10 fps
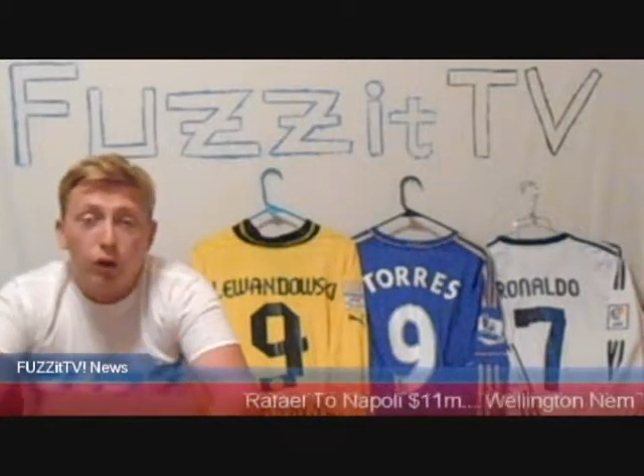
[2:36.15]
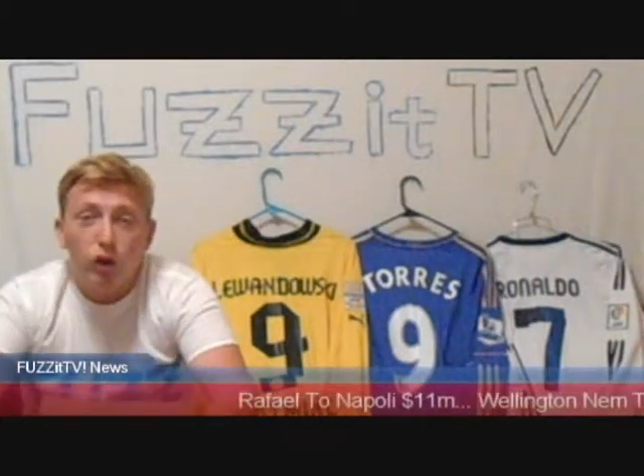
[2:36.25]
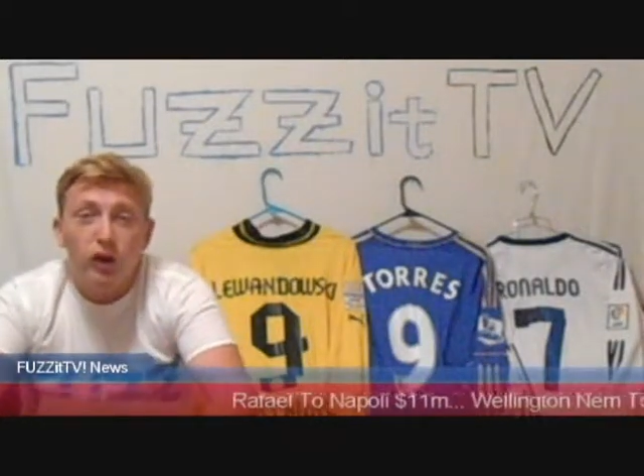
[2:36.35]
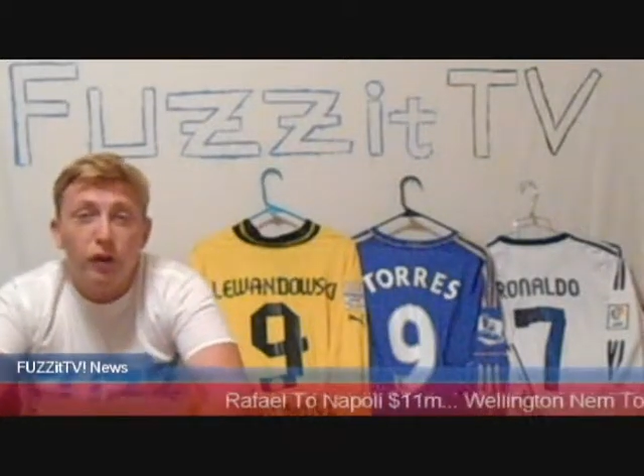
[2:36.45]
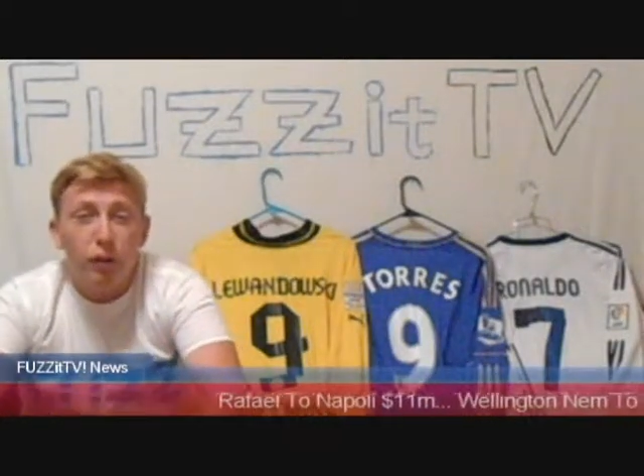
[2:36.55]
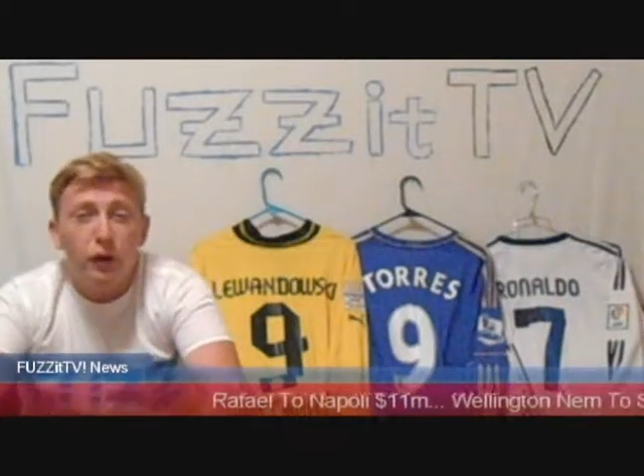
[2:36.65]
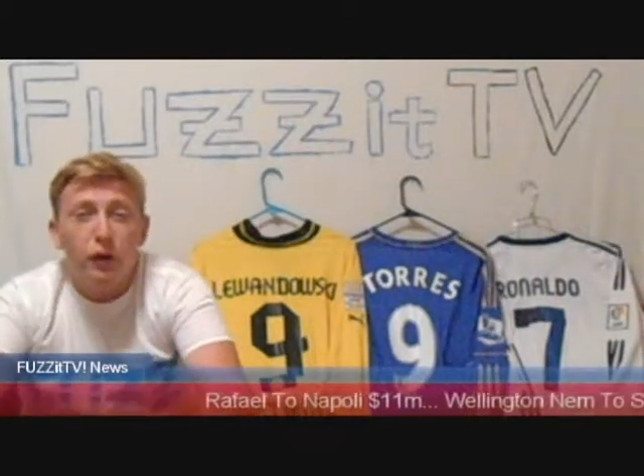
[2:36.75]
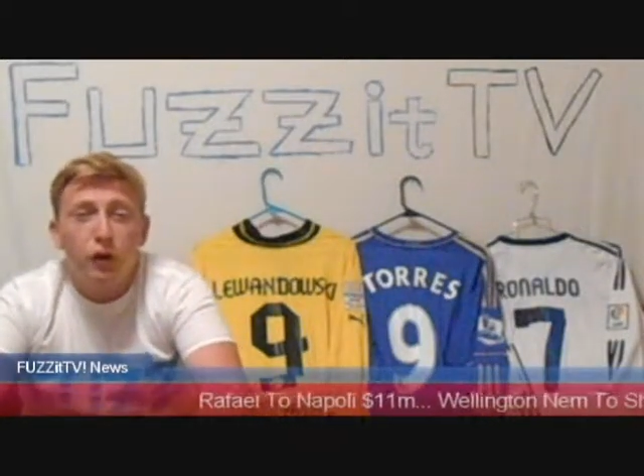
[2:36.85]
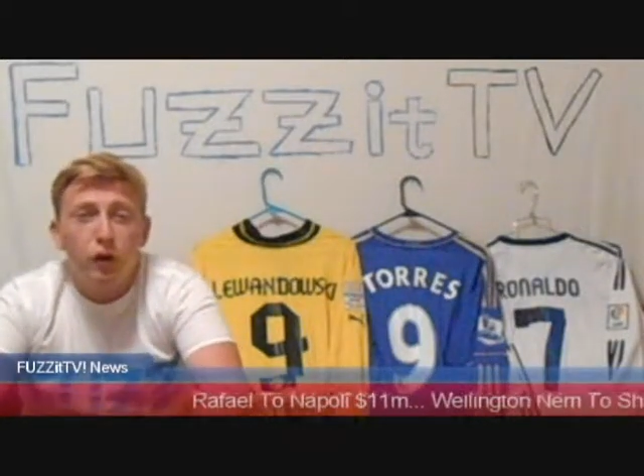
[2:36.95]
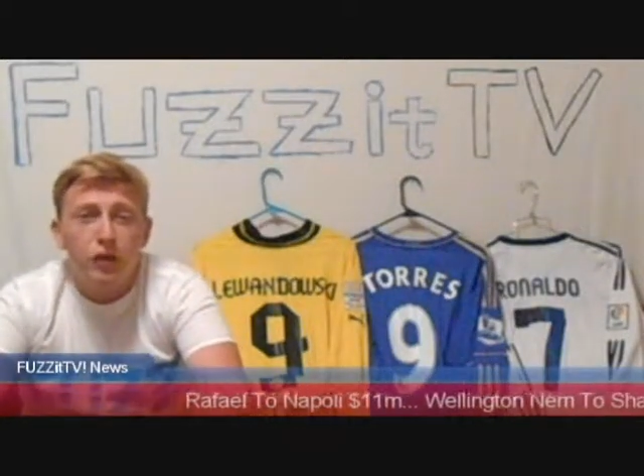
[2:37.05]
a
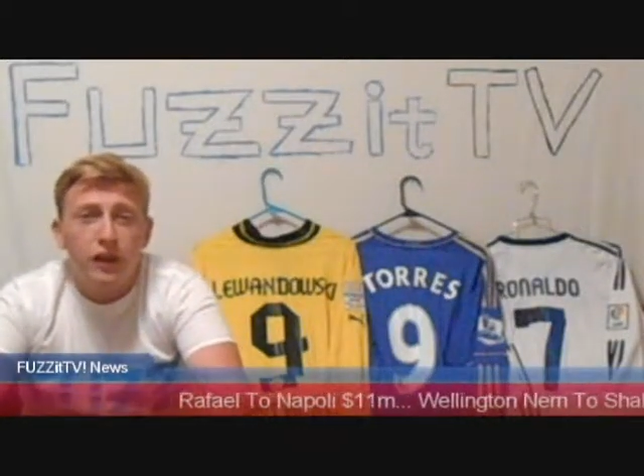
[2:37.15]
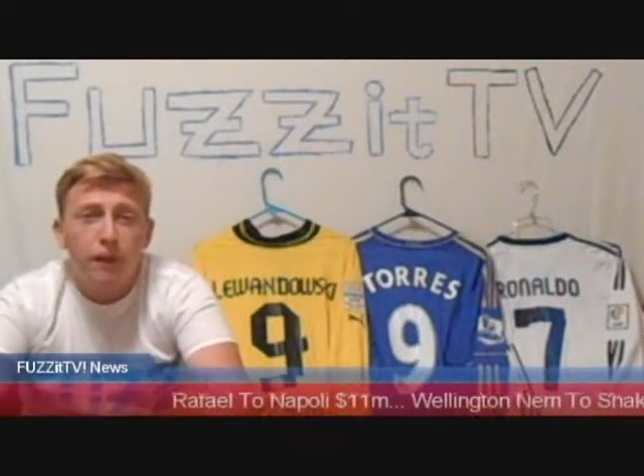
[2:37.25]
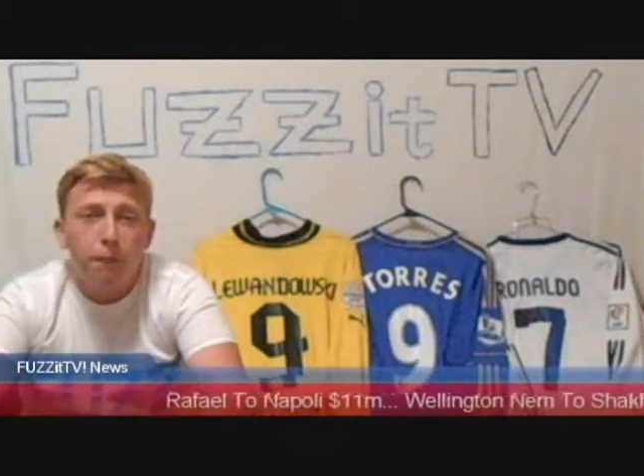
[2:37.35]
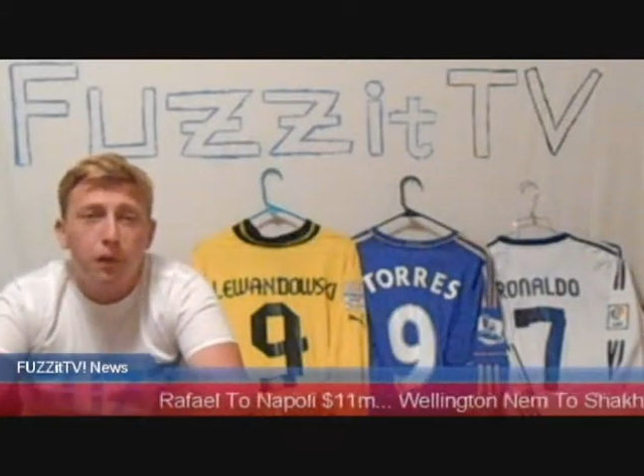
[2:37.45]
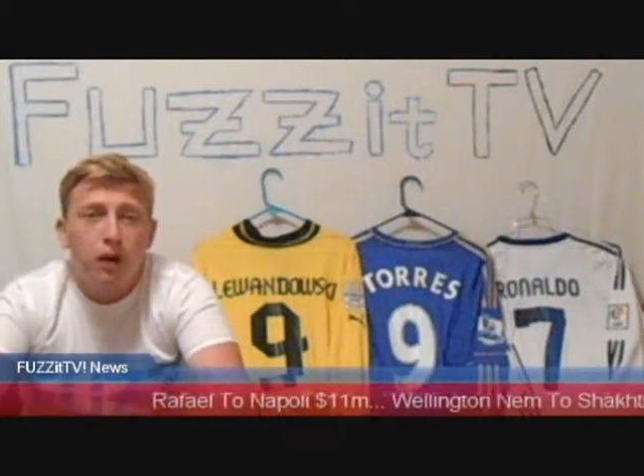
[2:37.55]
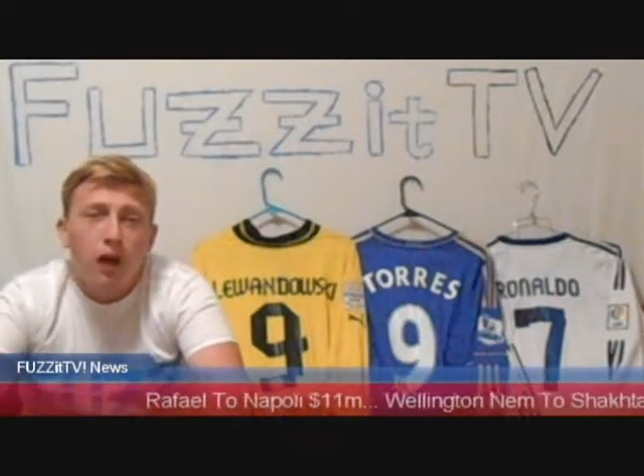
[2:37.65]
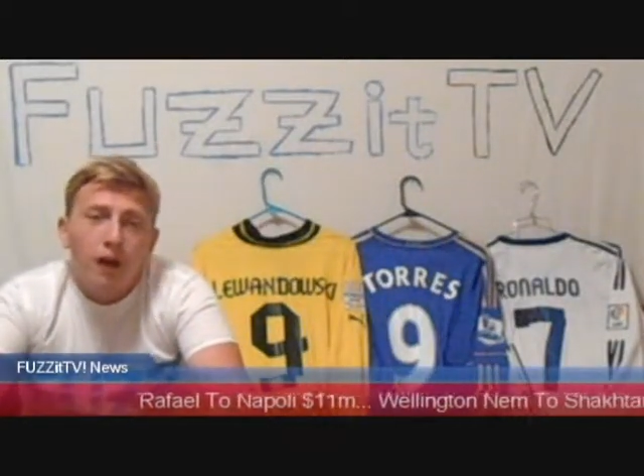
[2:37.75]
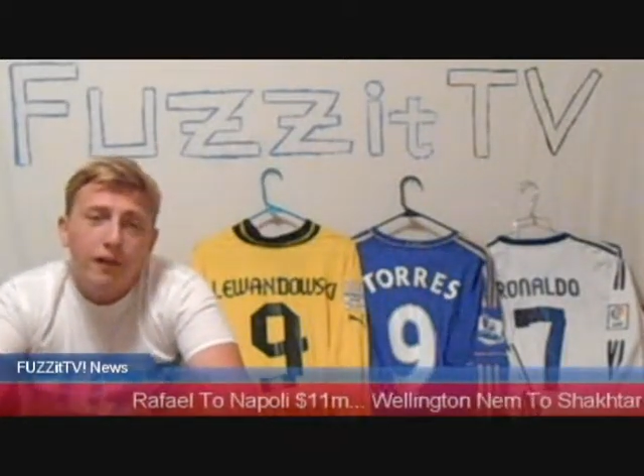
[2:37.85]
23-year-old keeper.